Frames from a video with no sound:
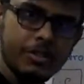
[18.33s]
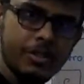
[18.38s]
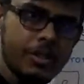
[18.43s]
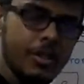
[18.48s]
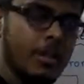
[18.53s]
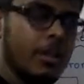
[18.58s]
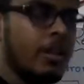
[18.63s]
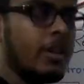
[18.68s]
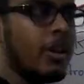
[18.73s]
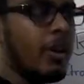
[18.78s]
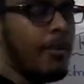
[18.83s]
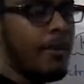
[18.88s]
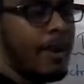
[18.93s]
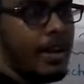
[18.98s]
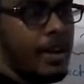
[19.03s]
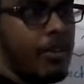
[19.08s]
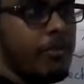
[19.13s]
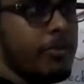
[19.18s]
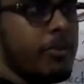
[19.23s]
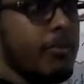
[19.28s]
Now many of you
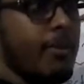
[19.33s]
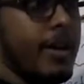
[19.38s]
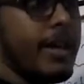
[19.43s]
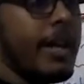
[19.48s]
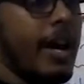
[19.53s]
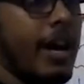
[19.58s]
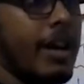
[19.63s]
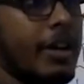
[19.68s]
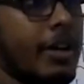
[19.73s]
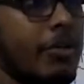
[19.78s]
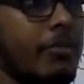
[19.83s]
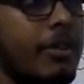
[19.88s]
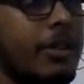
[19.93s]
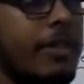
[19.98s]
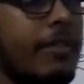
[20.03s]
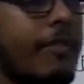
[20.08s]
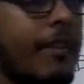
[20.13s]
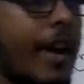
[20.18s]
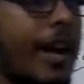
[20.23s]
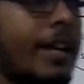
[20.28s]
might argue with the
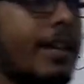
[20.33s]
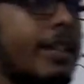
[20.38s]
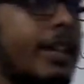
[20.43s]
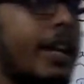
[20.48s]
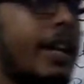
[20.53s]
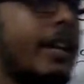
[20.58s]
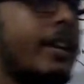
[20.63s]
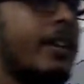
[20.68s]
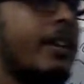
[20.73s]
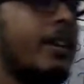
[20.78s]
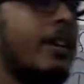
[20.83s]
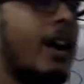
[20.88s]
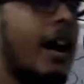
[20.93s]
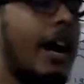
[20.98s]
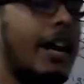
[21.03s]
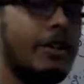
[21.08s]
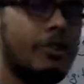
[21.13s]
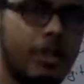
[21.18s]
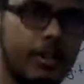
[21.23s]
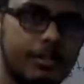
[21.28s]
fact that I should
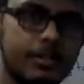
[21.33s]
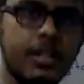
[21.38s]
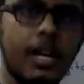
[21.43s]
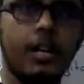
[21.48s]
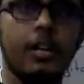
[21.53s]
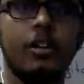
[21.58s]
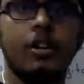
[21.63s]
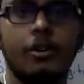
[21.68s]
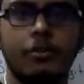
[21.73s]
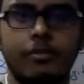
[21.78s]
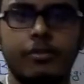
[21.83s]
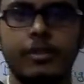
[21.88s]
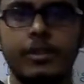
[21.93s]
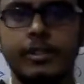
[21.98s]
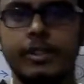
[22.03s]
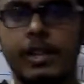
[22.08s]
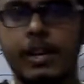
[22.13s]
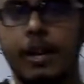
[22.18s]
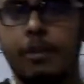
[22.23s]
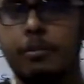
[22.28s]
have started off with the
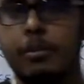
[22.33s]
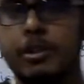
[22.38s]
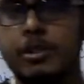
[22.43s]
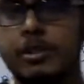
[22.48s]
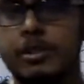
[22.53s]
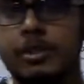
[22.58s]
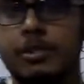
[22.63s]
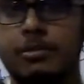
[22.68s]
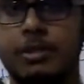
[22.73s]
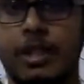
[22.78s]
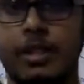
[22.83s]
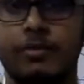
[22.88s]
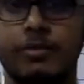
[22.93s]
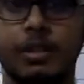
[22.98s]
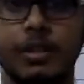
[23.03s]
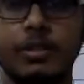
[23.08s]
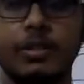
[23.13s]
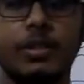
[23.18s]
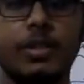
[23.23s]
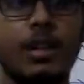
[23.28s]
number systems at first,
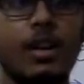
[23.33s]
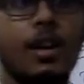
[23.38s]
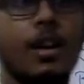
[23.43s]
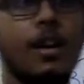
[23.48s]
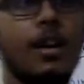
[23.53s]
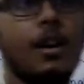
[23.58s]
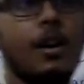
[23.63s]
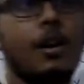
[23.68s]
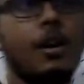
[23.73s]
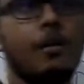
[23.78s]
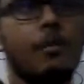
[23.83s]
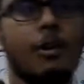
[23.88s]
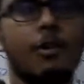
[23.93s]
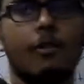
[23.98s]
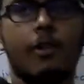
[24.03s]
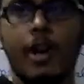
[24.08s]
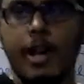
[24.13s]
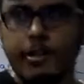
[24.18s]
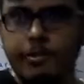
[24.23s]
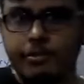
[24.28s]
but what I
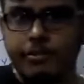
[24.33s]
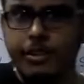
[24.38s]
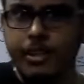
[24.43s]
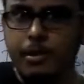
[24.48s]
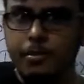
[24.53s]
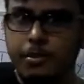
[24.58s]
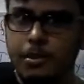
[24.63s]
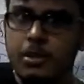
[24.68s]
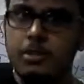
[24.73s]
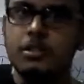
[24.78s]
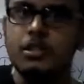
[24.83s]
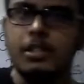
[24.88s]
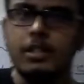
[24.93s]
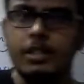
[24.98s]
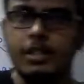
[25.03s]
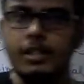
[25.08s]
feel personally